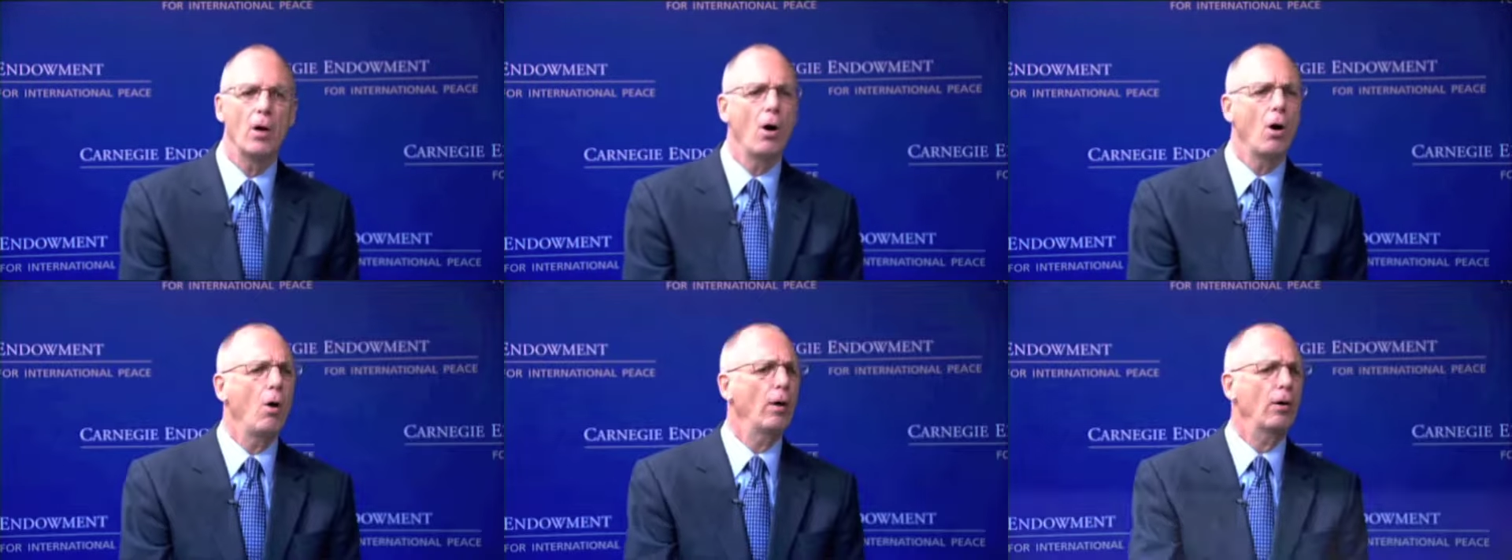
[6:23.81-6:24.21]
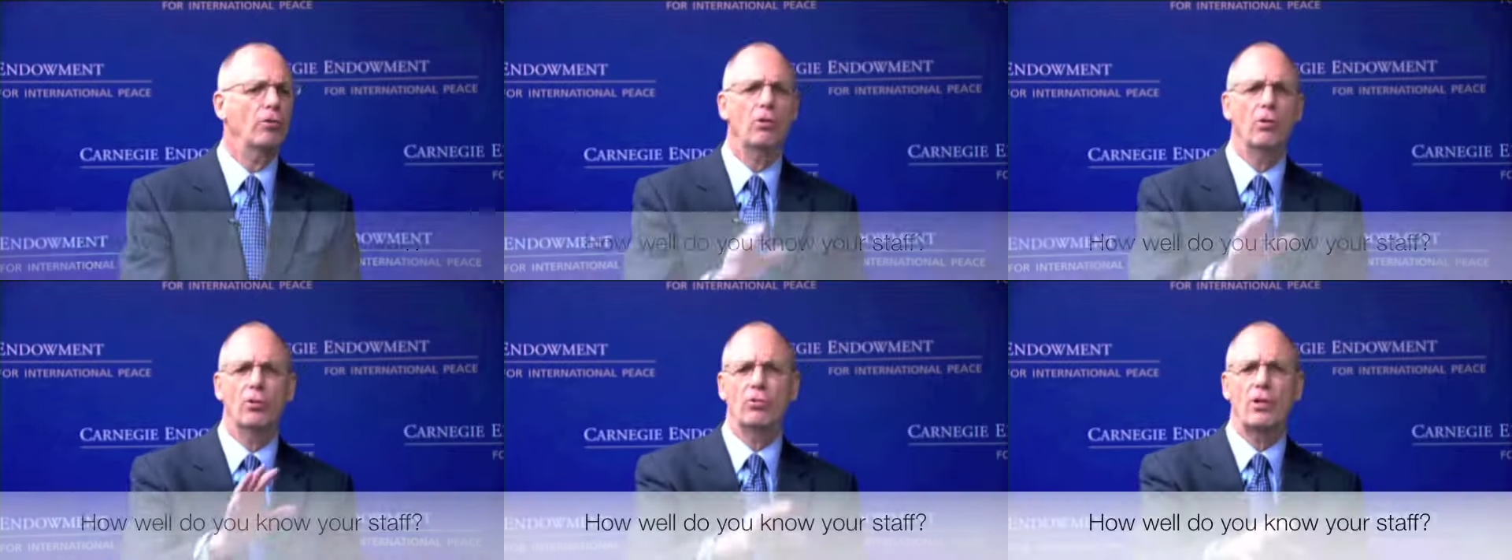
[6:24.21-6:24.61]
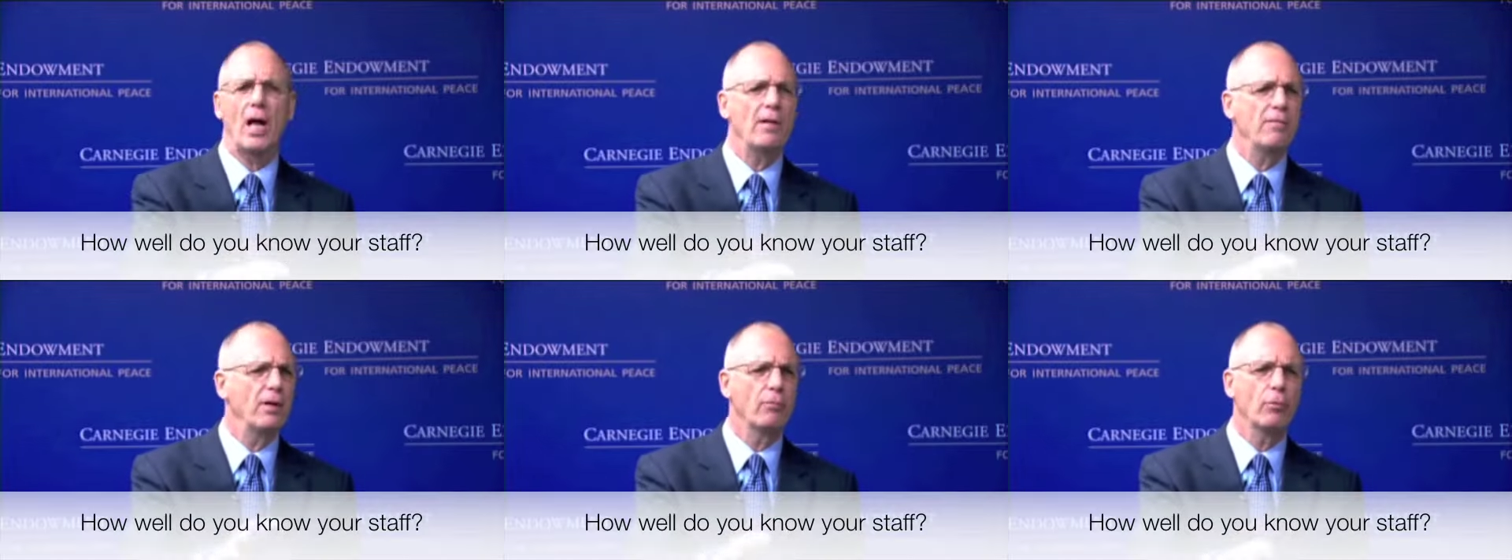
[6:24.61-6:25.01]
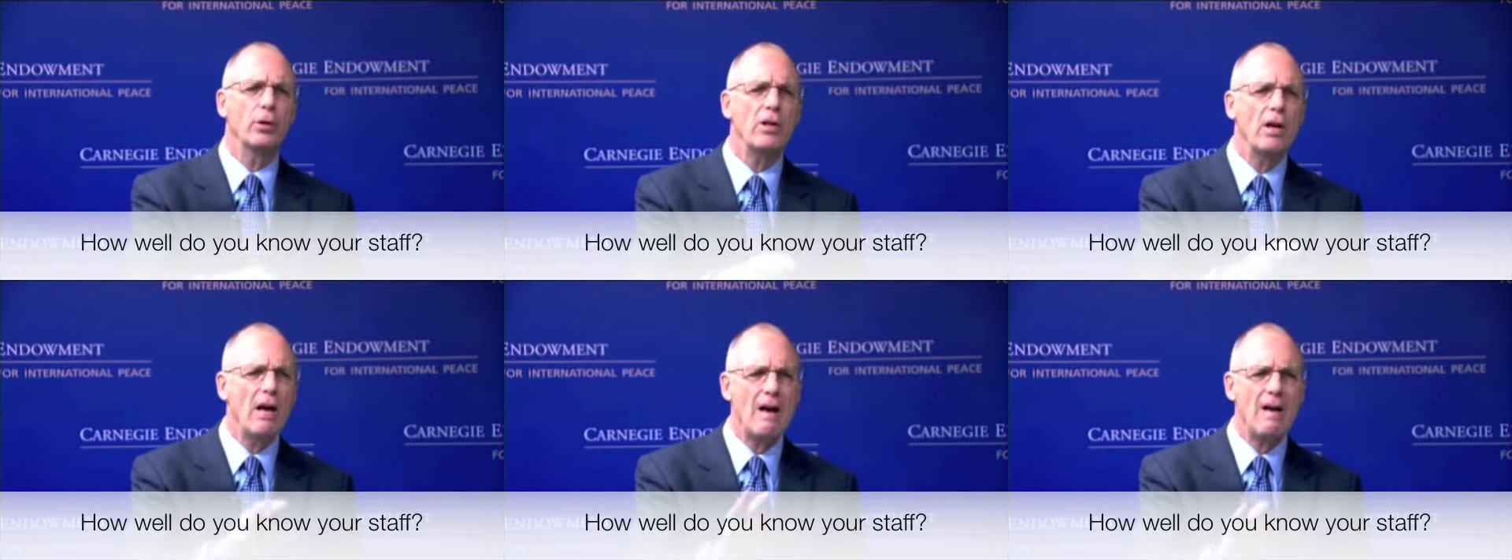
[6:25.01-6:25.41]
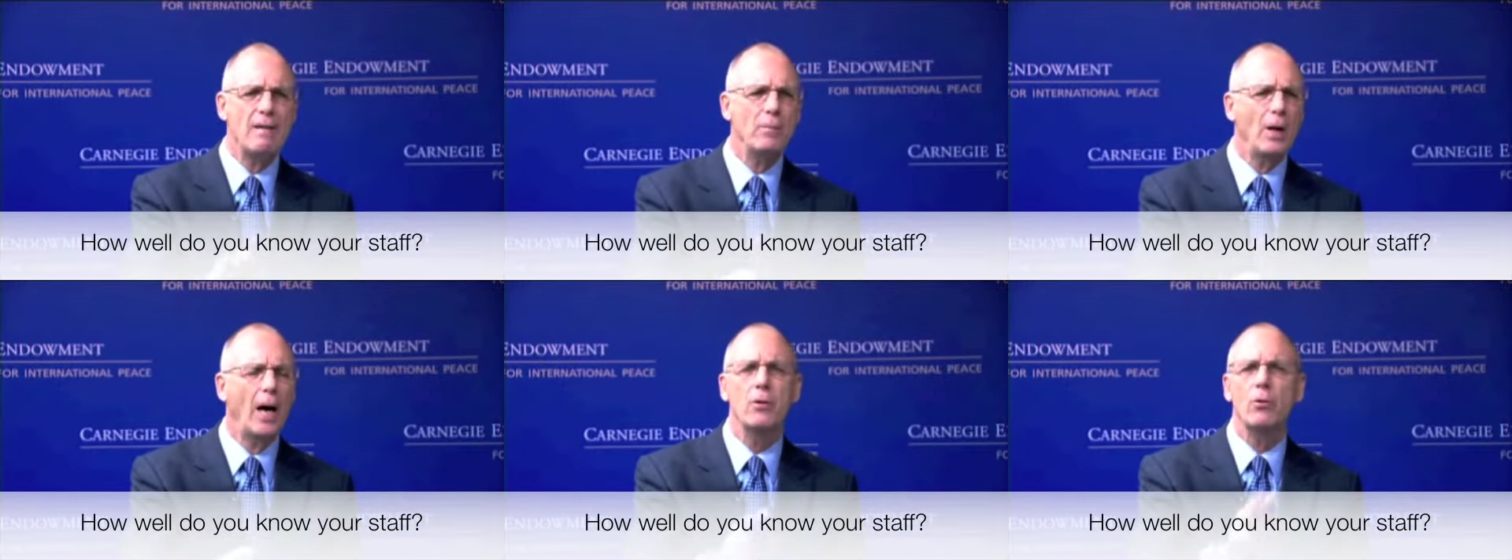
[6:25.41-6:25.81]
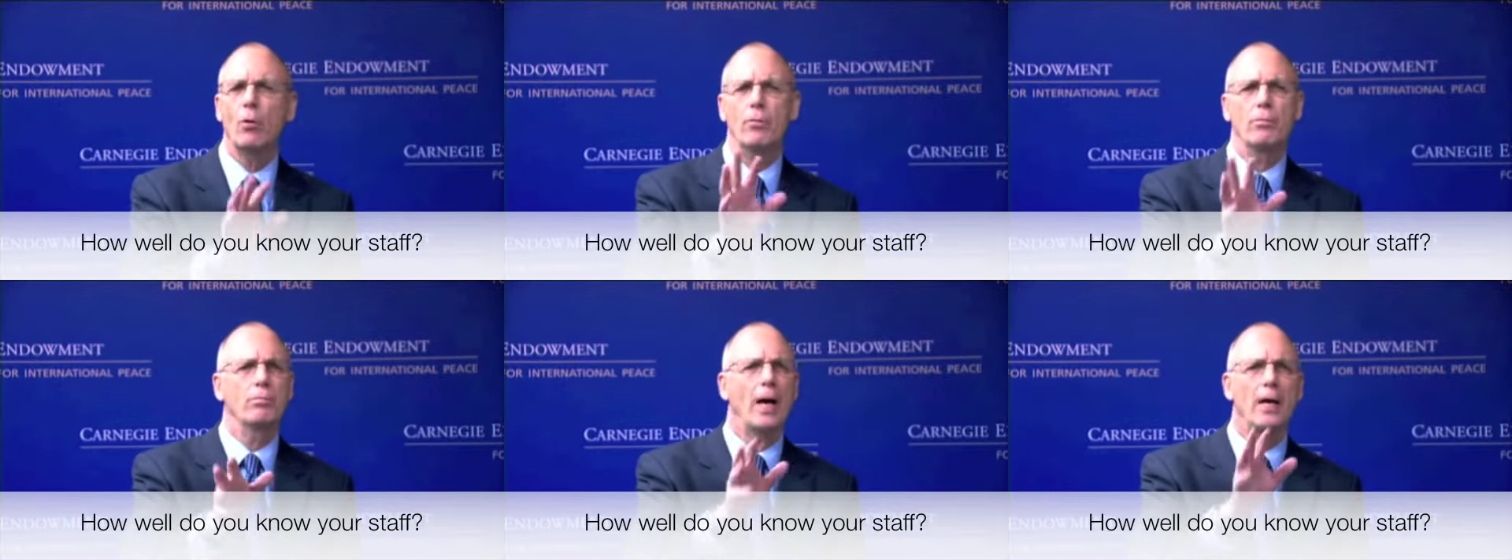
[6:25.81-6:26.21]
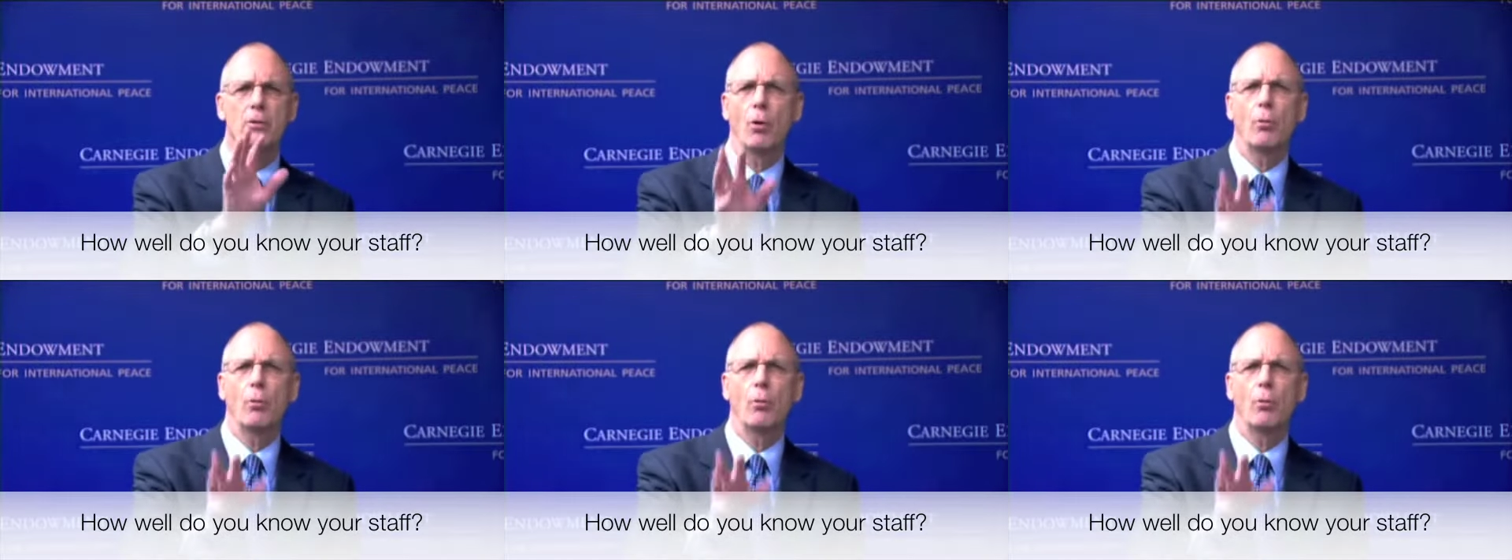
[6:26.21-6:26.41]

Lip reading: oh, I see the staff every day, I know